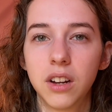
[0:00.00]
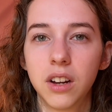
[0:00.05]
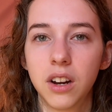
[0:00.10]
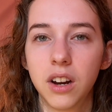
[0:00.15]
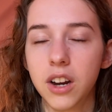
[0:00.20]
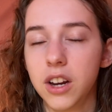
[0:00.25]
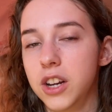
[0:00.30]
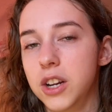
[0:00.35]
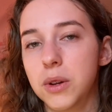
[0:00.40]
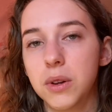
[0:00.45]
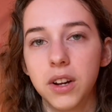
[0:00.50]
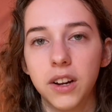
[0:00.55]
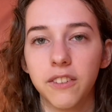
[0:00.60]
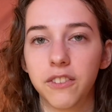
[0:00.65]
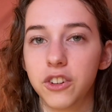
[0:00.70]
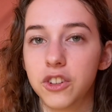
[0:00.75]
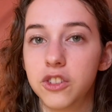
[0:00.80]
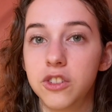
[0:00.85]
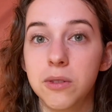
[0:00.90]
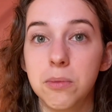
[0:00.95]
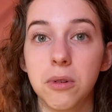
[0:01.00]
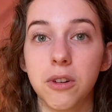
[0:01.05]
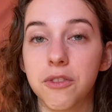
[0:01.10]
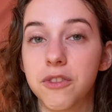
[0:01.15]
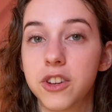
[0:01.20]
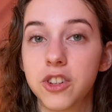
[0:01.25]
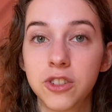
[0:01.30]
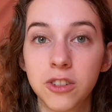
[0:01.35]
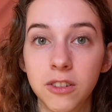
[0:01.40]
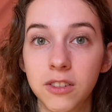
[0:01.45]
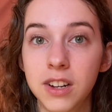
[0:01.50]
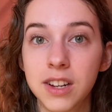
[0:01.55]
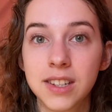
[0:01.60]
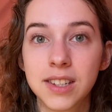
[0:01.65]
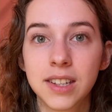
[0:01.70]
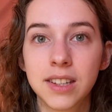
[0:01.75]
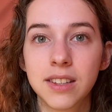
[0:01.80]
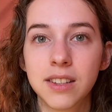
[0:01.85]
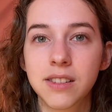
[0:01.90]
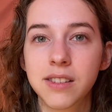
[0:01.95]
Are you doing it for superficial
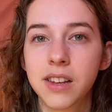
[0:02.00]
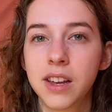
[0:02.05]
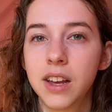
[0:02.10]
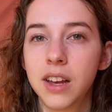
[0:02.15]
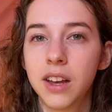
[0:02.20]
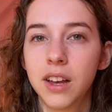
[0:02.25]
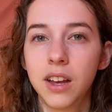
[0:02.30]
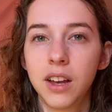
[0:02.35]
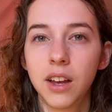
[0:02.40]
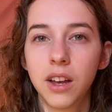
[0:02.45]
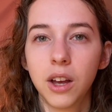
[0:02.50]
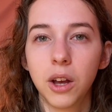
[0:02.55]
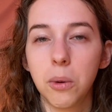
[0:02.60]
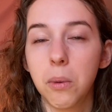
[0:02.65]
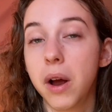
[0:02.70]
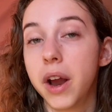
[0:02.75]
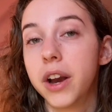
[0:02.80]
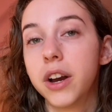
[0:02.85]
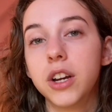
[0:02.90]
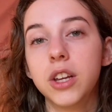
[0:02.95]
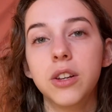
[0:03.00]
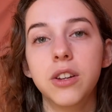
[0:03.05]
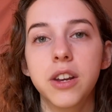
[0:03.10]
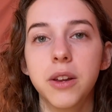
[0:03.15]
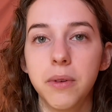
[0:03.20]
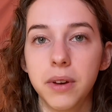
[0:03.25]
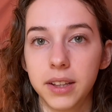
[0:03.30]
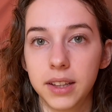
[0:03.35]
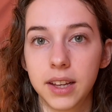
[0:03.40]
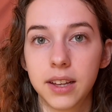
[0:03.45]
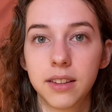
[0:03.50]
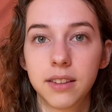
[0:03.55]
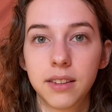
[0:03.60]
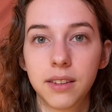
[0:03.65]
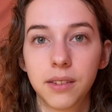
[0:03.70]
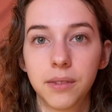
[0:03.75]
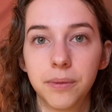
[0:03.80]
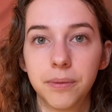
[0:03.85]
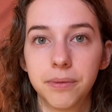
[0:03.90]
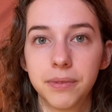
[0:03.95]
reasons? Why are you doing
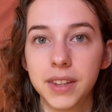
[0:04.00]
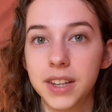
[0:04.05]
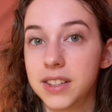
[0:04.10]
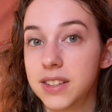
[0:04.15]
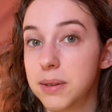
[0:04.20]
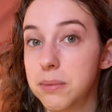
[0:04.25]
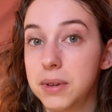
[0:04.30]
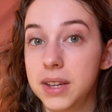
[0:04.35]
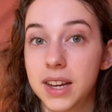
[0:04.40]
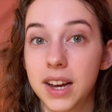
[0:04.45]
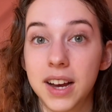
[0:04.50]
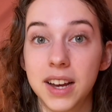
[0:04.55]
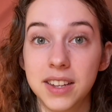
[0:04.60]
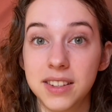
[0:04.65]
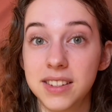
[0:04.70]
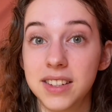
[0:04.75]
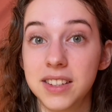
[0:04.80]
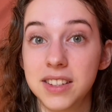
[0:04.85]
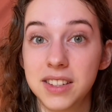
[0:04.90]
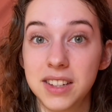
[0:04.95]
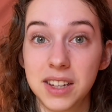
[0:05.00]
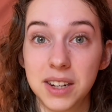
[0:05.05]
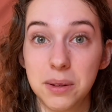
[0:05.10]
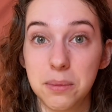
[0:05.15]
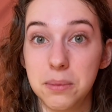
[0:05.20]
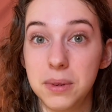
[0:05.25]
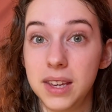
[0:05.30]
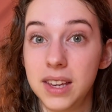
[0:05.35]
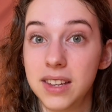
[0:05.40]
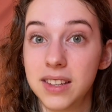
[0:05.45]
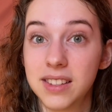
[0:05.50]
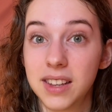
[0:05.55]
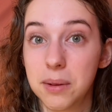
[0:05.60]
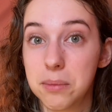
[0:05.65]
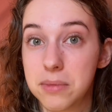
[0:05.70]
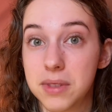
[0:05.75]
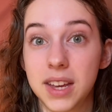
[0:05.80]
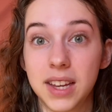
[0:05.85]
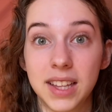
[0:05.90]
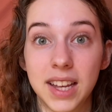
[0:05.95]
this? Is it because it's going to be
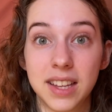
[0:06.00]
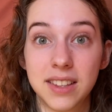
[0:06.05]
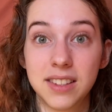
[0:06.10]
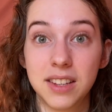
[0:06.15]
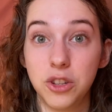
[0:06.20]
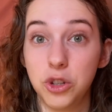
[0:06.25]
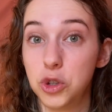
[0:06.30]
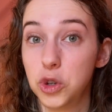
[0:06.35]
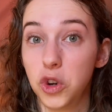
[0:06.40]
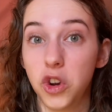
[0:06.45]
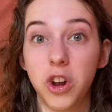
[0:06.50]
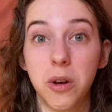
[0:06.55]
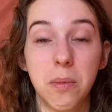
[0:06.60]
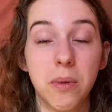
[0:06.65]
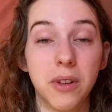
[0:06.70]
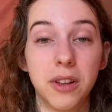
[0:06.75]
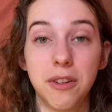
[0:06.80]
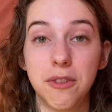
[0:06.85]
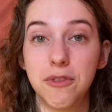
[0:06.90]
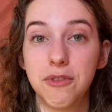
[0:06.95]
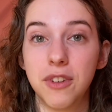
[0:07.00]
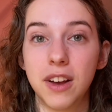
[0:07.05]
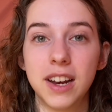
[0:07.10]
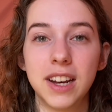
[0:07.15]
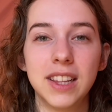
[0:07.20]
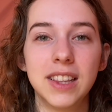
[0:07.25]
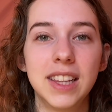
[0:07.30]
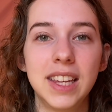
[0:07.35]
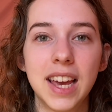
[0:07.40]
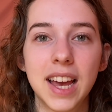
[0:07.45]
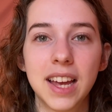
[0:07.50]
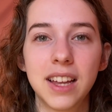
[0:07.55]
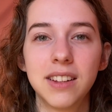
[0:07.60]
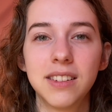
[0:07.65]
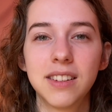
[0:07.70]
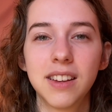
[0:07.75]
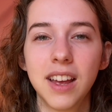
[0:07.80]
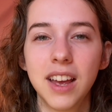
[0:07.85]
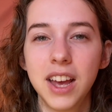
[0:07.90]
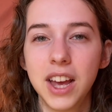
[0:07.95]
something that's enjoyable and fun in the
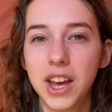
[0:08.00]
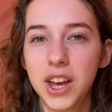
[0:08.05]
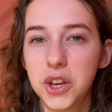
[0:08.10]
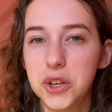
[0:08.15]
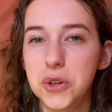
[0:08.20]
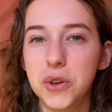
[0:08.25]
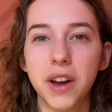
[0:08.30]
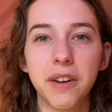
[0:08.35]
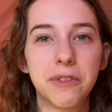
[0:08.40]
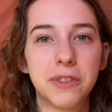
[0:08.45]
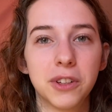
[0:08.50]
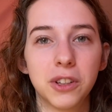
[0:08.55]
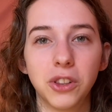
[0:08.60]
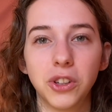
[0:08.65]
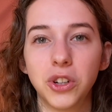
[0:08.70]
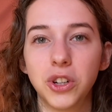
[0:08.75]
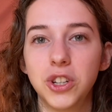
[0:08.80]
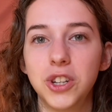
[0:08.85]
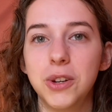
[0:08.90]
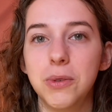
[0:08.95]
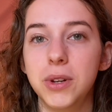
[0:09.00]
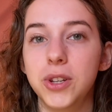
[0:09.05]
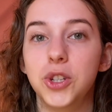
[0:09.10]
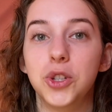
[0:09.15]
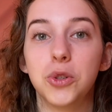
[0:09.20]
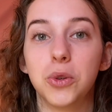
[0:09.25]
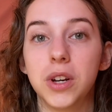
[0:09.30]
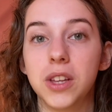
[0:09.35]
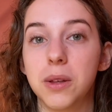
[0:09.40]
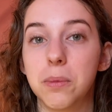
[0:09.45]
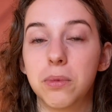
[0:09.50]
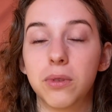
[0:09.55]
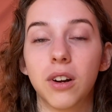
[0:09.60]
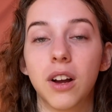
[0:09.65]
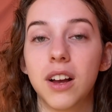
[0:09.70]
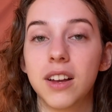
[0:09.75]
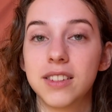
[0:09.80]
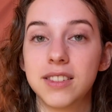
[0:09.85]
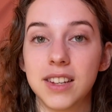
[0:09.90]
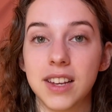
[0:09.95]
end? You have to learn to enjoy the
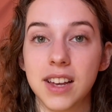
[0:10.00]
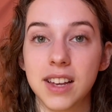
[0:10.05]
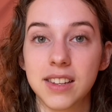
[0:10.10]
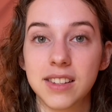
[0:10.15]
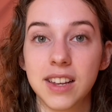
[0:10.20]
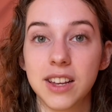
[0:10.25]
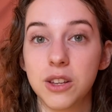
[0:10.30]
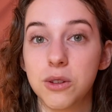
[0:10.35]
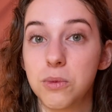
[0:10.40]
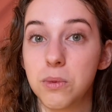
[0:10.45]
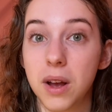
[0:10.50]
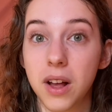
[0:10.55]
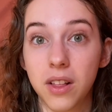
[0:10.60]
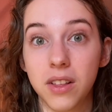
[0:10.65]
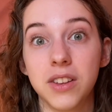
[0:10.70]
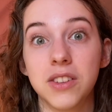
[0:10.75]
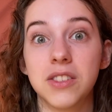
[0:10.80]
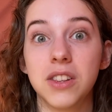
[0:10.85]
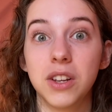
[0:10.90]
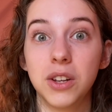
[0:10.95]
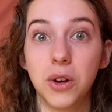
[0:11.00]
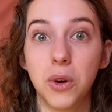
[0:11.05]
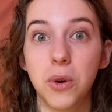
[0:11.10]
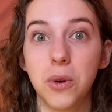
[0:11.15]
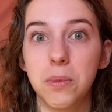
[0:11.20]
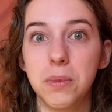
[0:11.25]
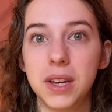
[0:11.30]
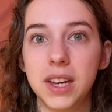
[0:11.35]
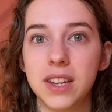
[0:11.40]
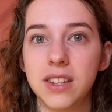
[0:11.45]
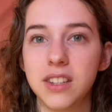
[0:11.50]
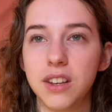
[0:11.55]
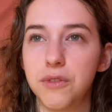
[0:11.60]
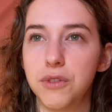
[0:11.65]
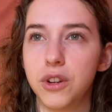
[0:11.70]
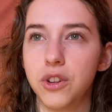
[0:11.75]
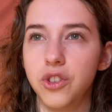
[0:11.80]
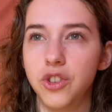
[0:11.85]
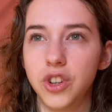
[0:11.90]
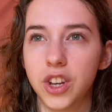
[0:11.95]
process as well as the goal, because if
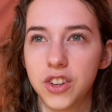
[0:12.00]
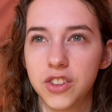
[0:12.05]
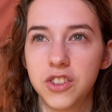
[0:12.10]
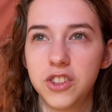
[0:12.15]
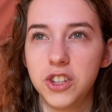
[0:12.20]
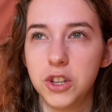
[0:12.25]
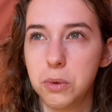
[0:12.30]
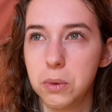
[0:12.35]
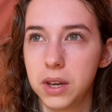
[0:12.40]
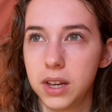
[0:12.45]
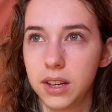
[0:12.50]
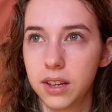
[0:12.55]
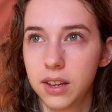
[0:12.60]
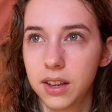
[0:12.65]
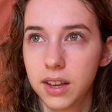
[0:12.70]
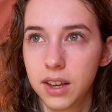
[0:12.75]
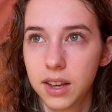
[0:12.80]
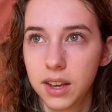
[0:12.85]
you're just doing